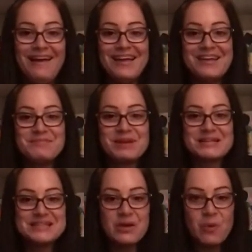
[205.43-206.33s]
because
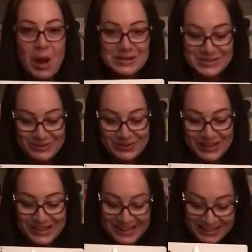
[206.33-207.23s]
I want to.
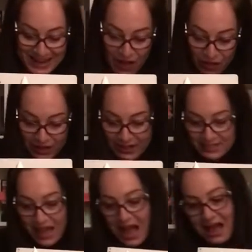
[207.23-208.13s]
Now look at
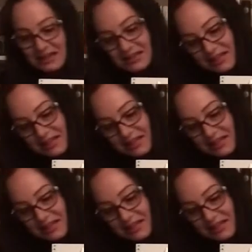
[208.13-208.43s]
that.